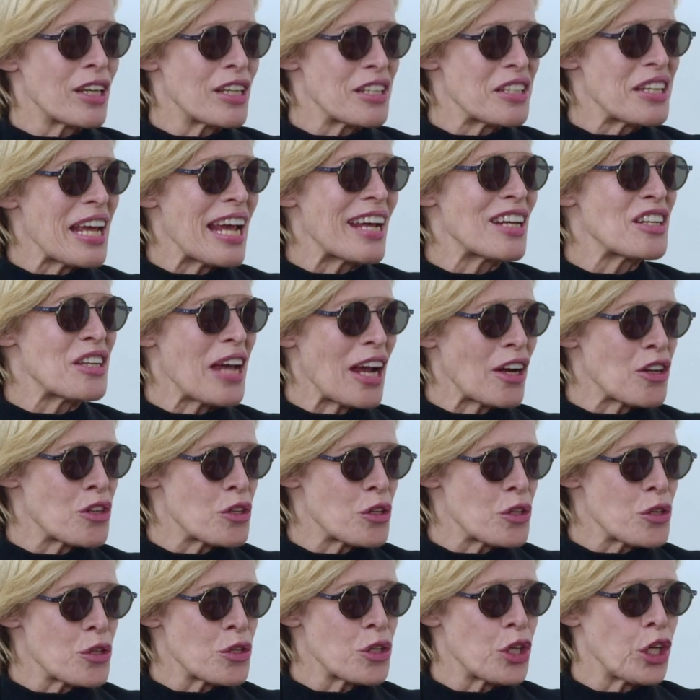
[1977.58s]
could take
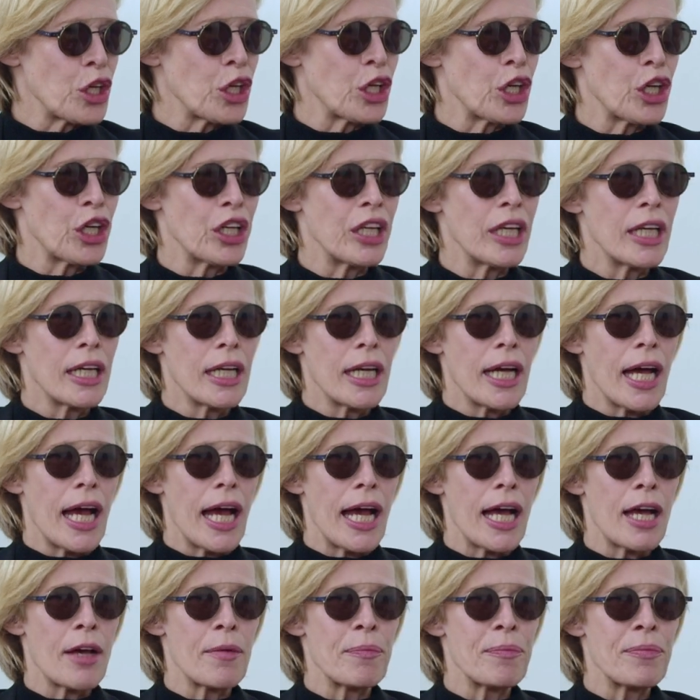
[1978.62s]
textures good.
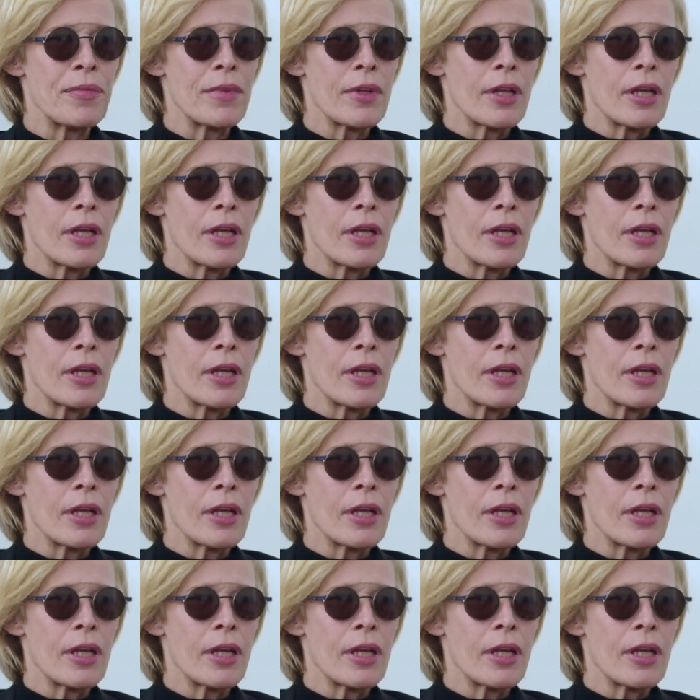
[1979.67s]
Um,